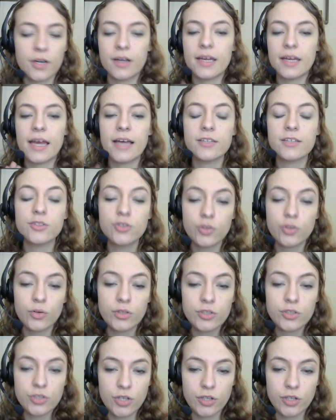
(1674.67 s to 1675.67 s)
As
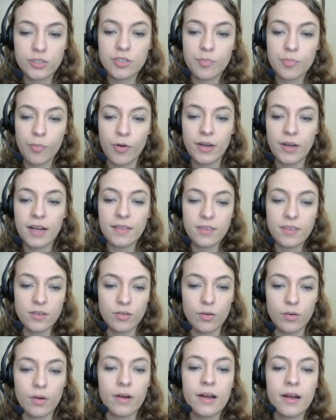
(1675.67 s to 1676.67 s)
George turned to point at the
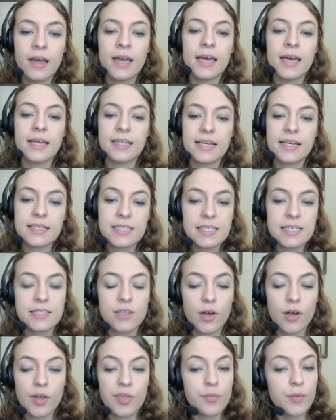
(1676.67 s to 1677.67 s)
door, Nancy
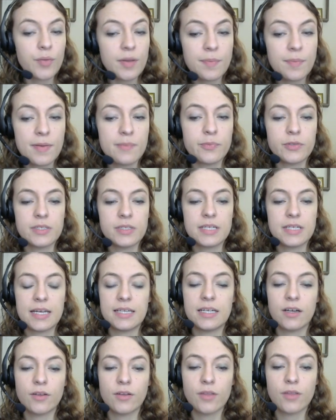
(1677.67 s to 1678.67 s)
saw 3 people
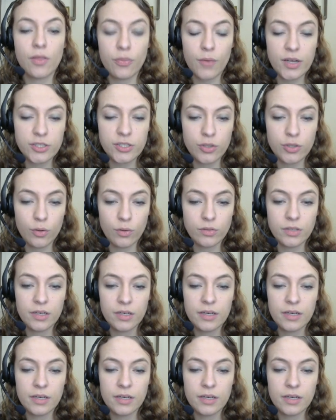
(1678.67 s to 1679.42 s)
standing on the threshold.